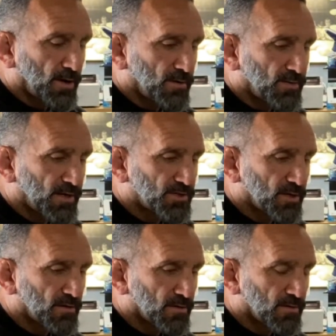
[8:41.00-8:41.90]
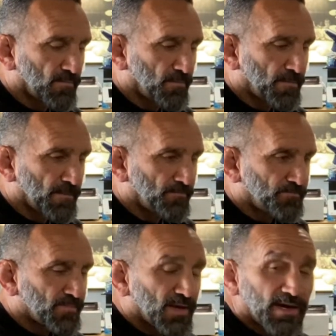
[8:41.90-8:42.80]
thanks. Sir.
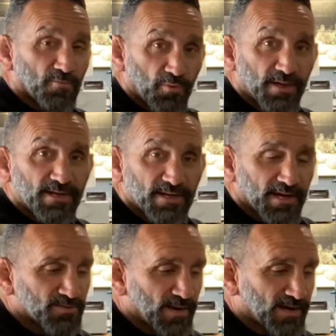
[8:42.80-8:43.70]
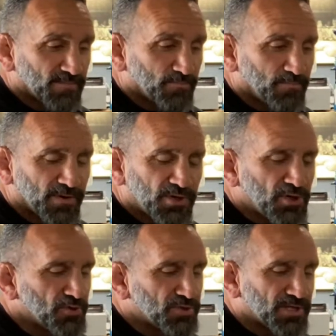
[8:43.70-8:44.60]
It really does make a
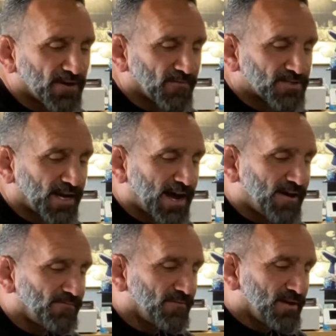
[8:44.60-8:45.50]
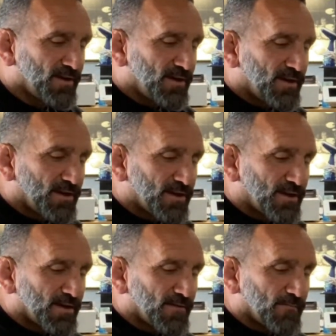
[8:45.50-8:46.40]
huge difference. Like I've
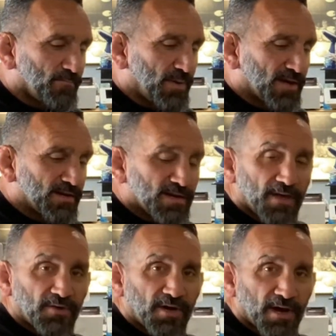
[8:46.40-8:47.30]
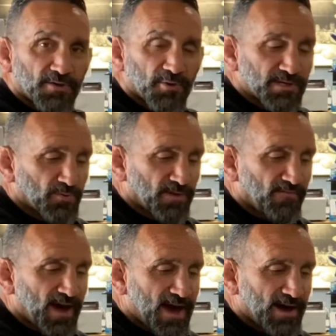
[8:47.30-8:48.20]
been in other countries where
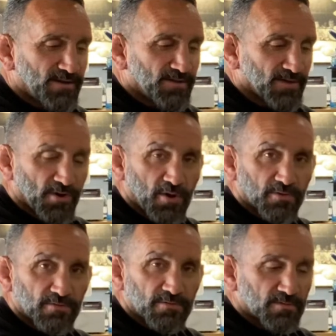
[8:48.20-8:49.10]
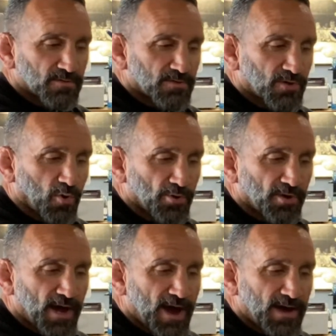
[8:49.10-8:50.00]
they've had their own
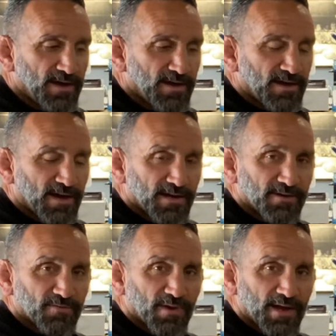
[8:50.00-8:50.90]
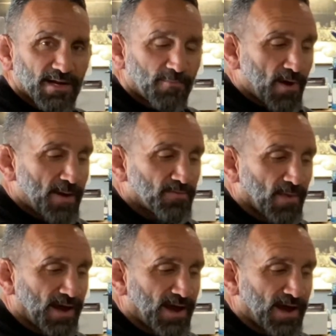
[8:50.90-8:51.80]
corner guy, and he'd end up wrapping
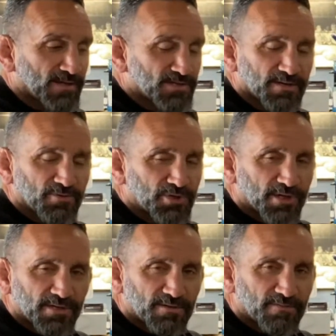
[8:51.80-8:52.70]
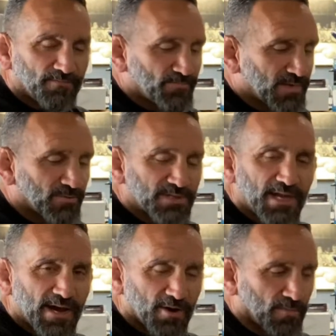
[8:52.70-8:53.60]
my hands, and it was
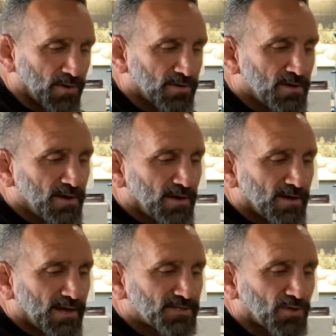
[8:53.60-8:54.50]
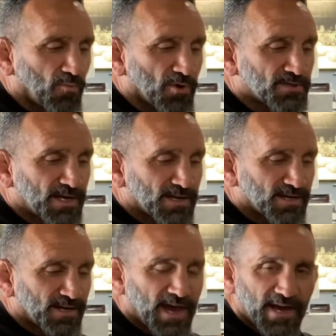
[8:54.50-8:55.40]
terrible. And that's the worst, getting
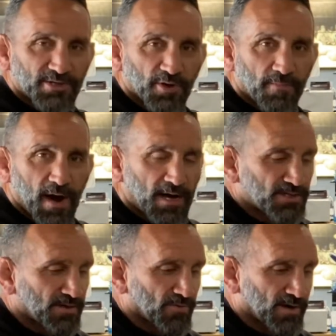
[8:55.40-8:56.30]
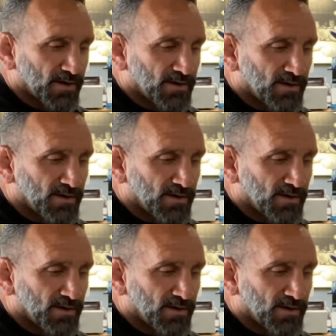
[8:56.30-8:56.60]
in a cage or a boxing ring,